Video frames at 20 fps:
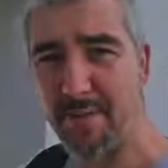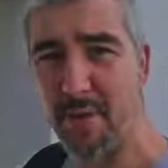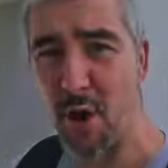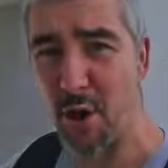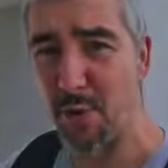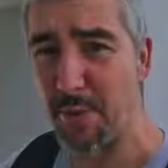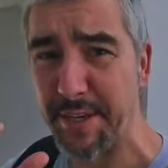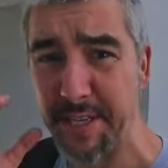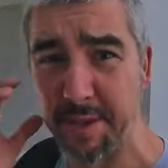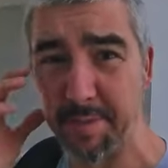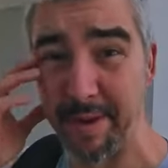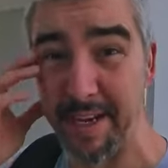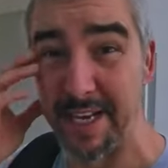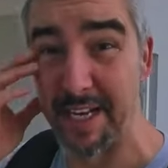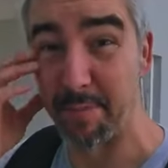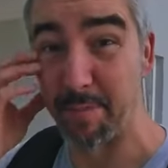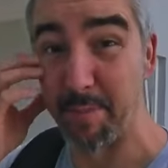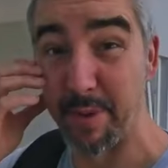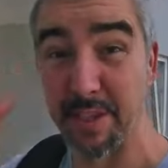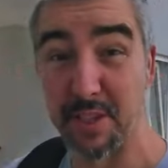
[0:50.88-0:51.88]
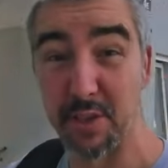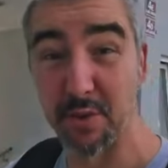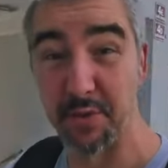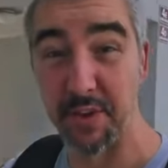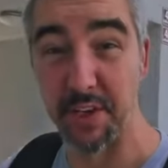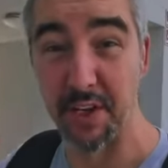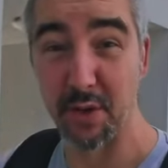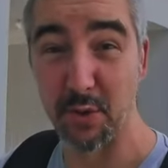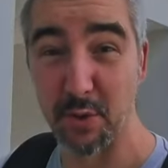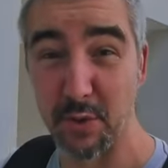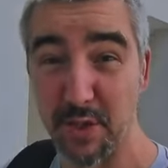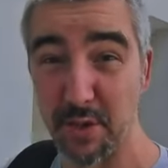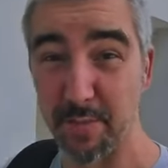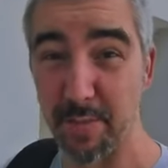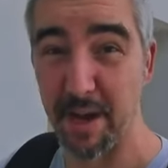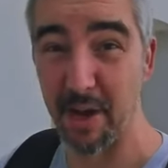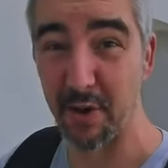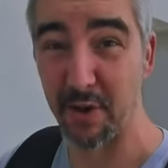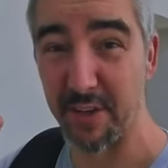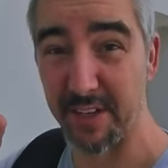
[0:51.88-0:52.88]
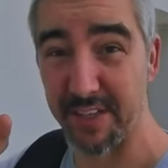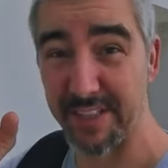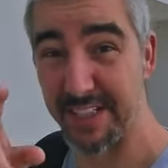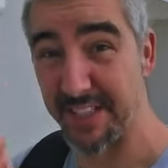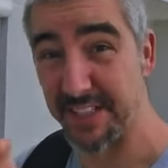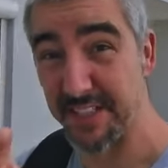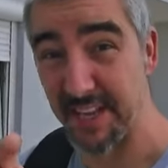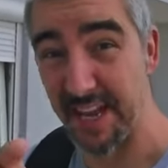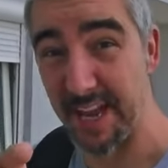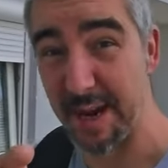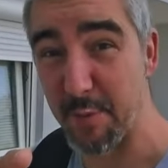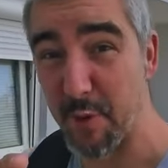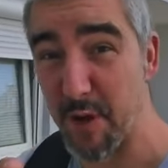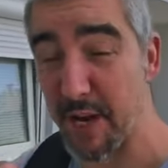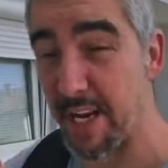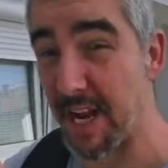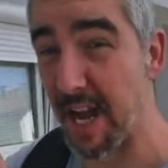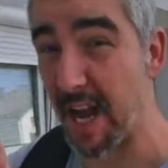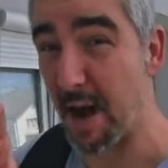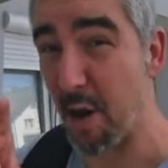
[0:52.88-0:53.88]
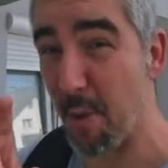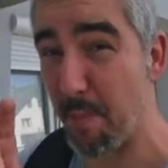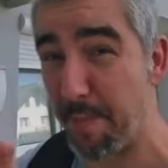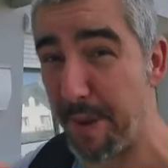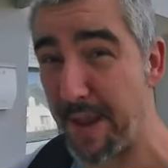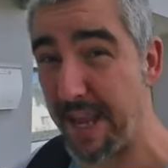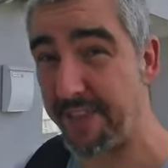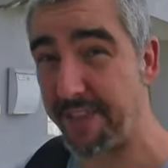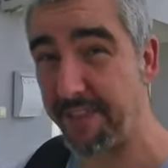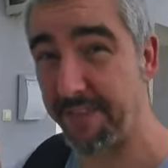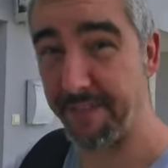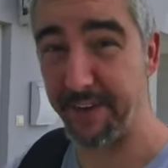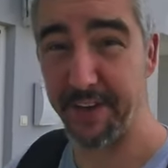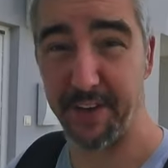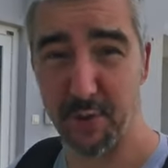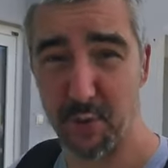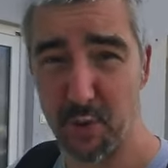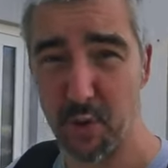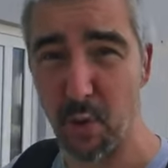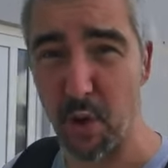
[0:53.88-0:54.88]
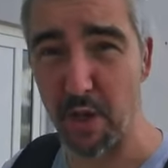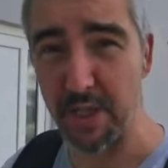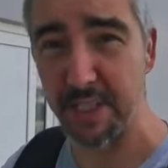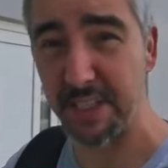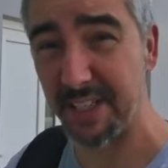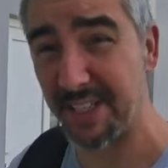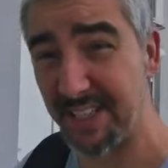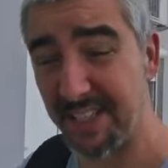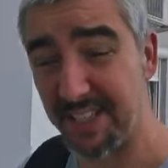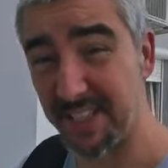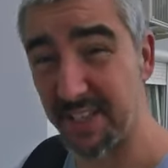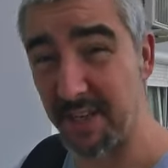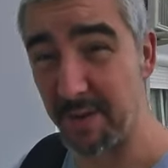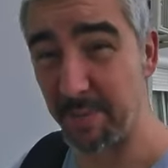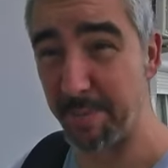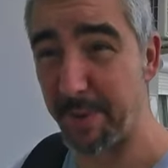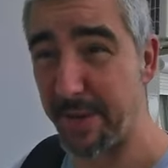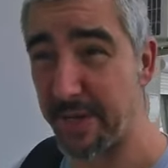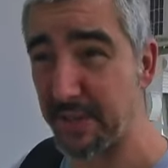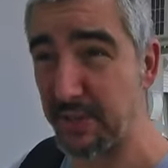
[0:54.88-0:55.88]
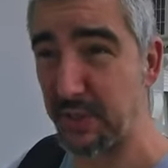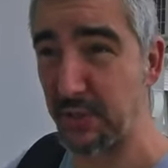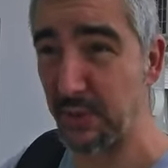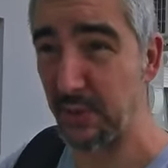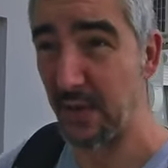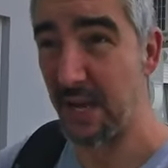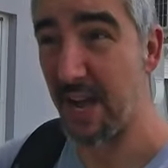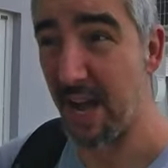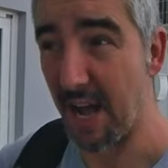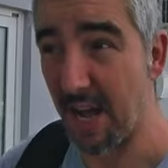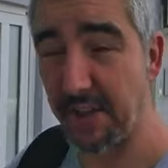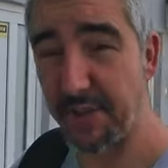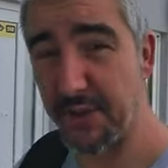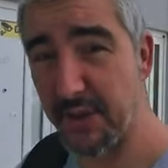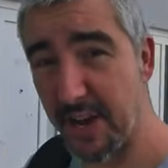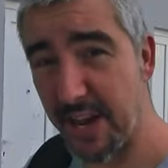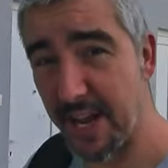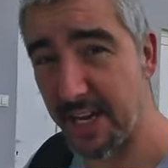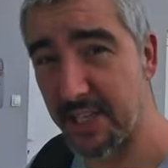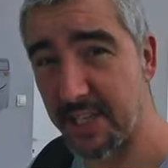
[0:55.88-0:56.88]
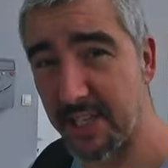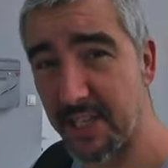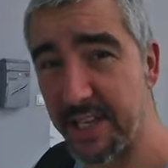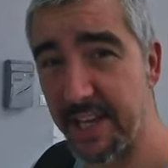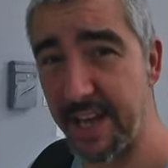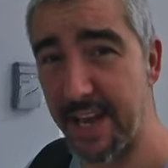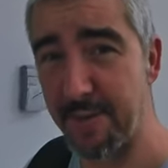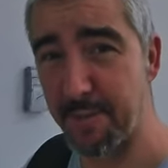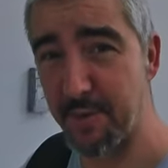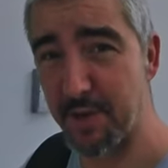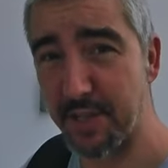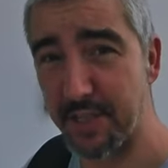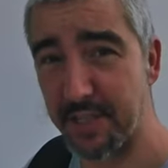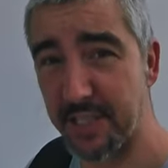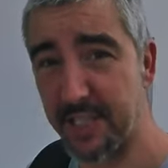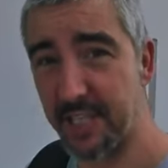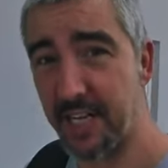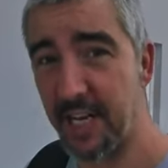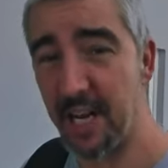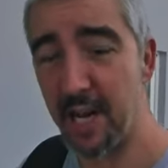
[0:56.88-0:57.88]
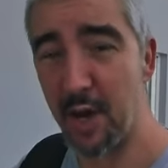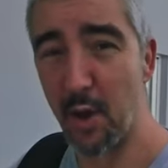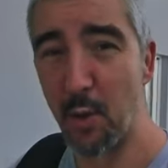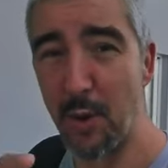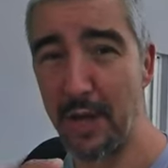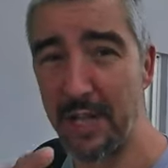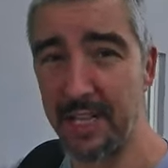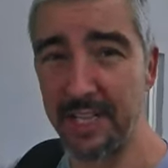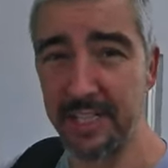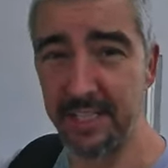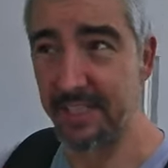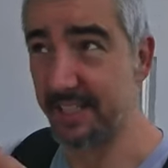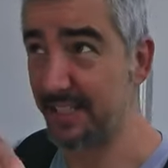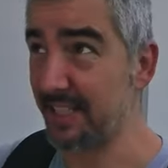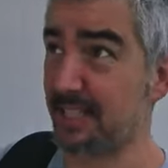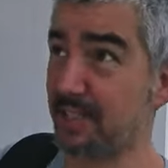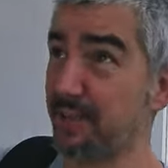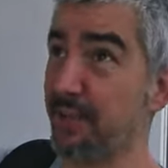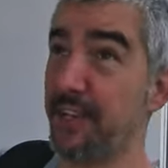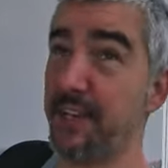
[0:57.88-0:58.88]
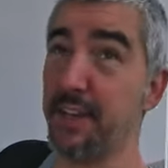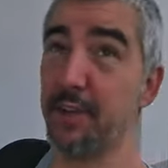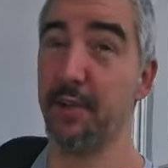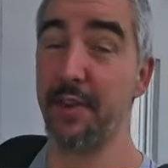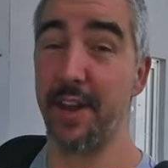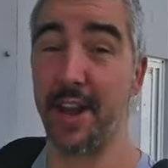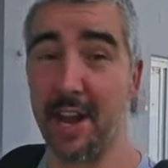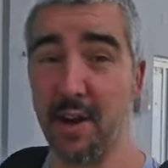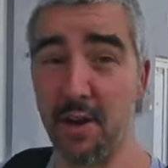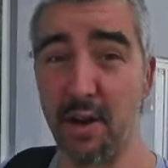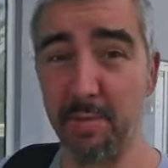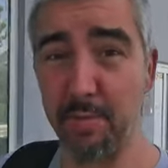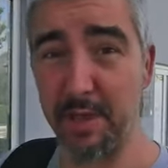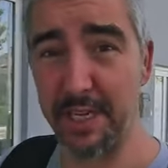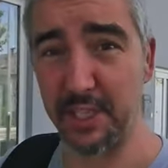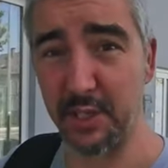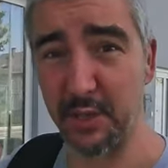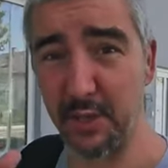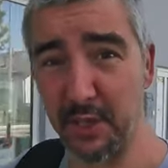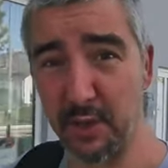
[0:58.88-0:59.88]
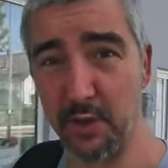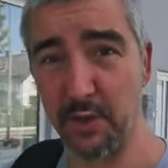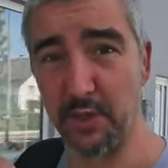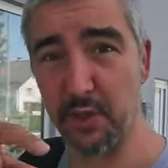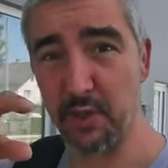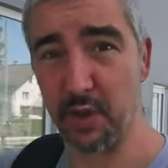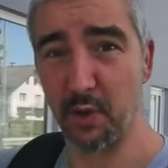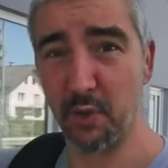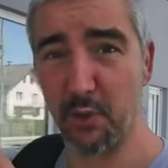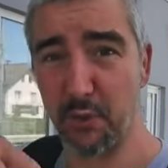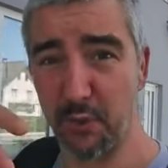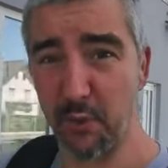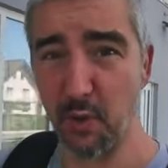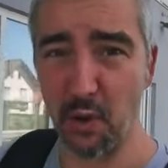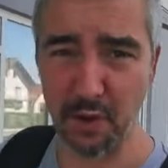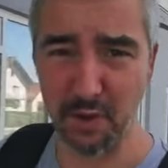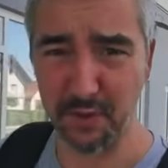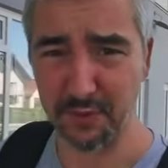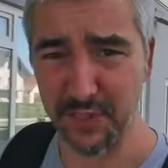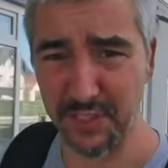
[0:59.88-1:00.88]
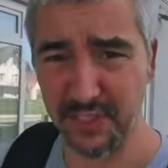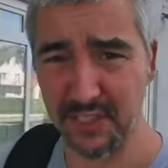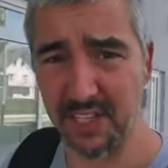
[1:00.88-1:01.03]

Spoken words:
I've already made a bunch of videos about this camera and how bad the video quality is compared to other action cameras. And well, in this video now, I'm actually going to go through all of the